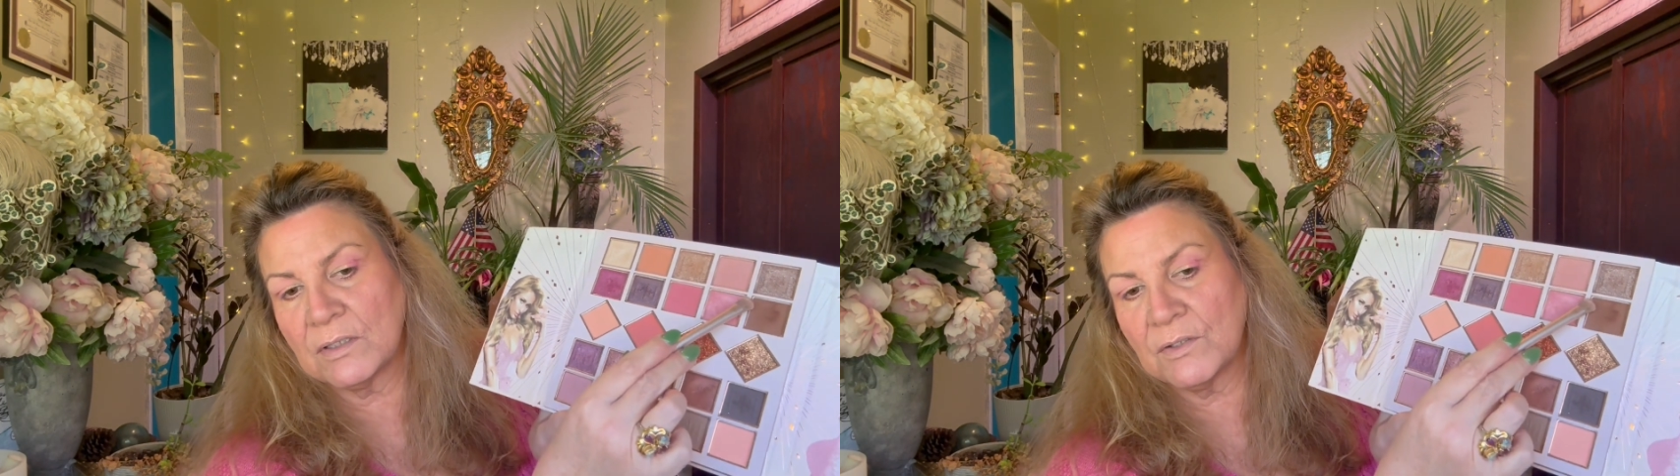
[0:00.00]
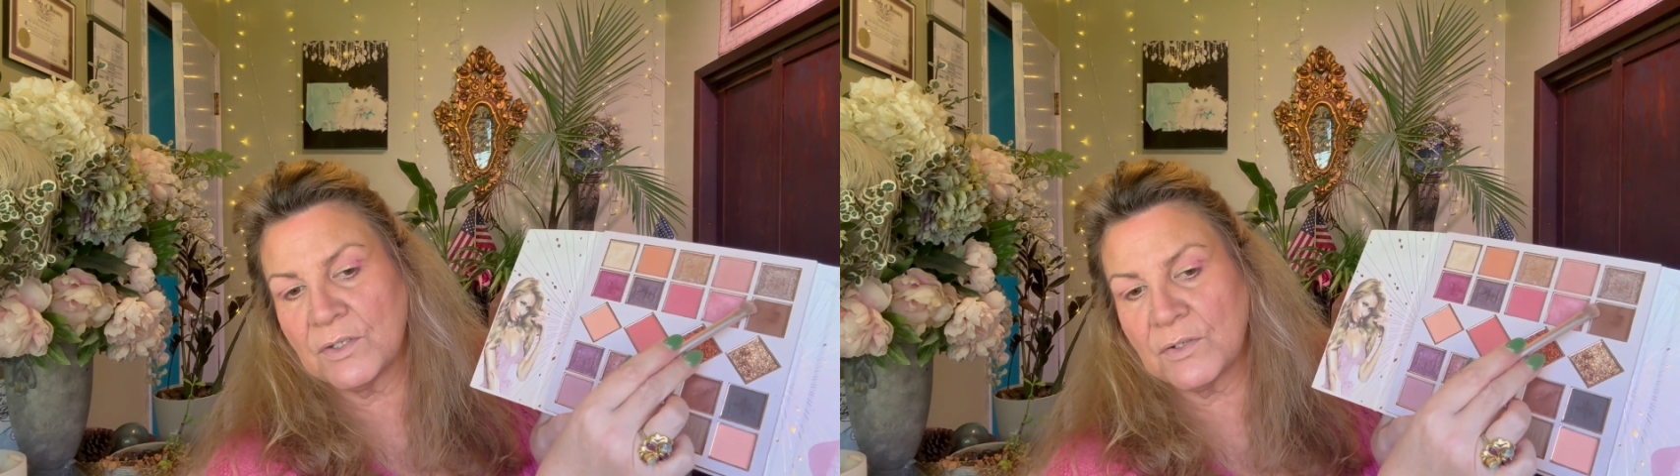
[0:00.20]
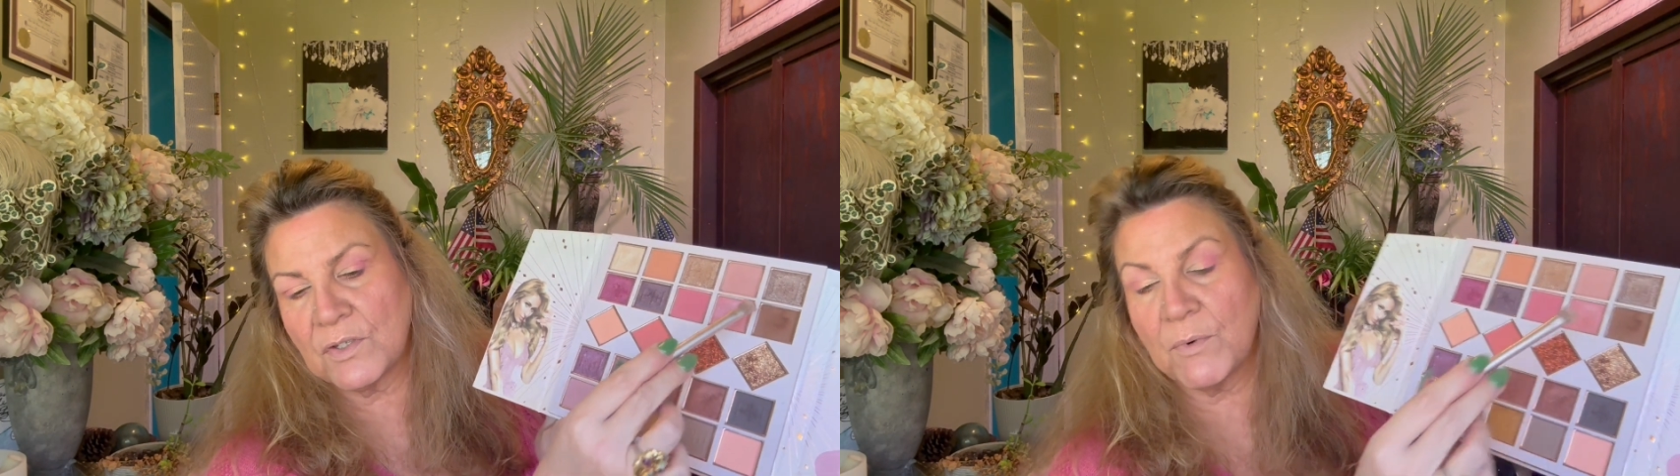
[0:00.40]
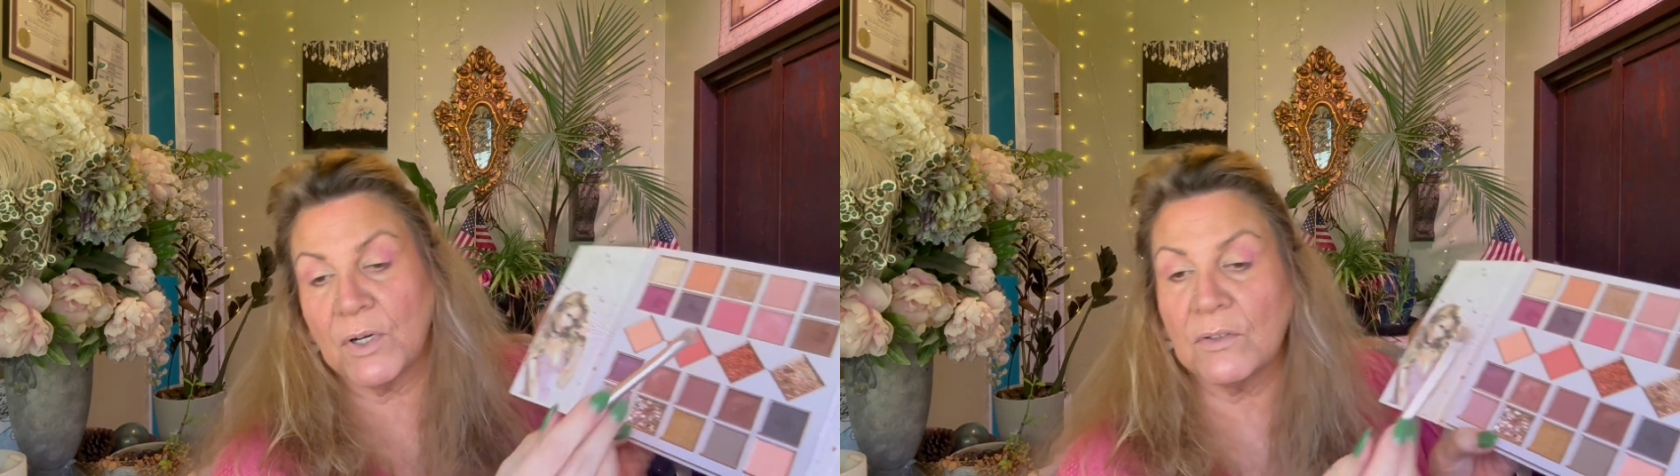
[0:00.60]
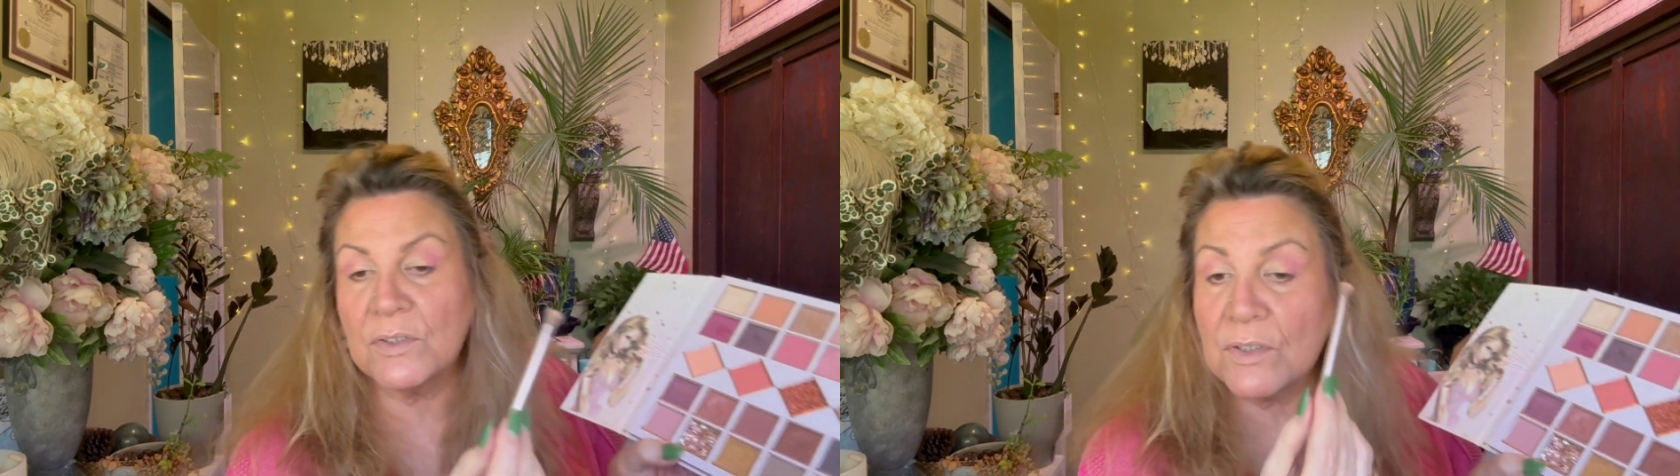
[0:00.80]
There's no
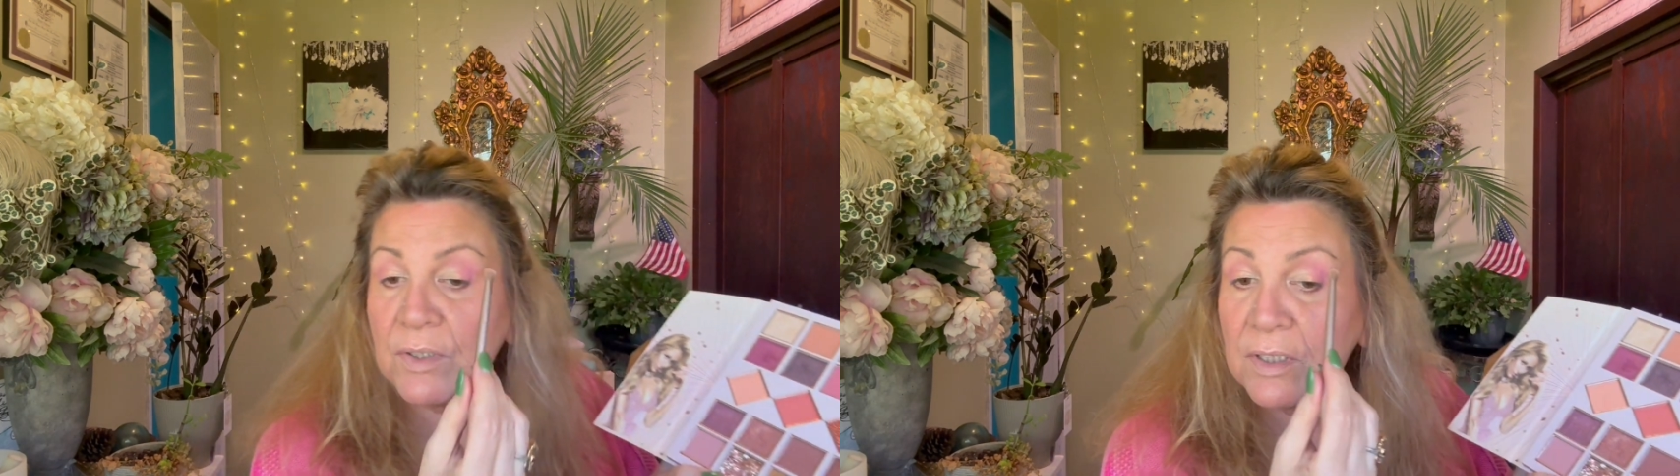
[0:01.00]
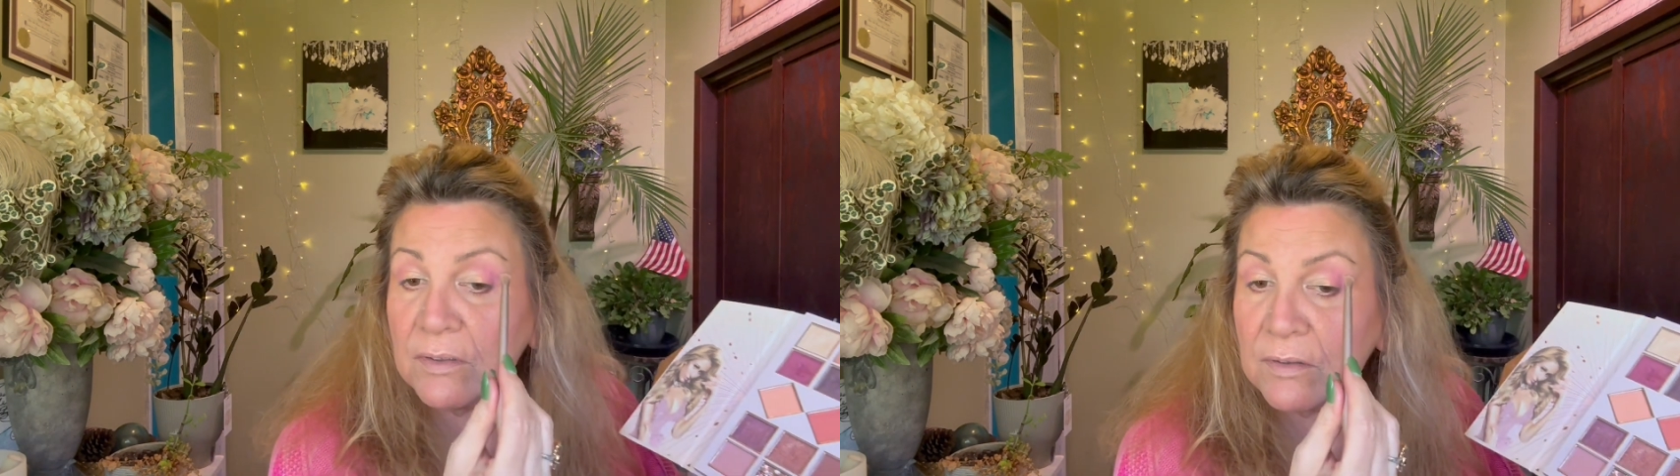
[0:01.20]
sparkle to it.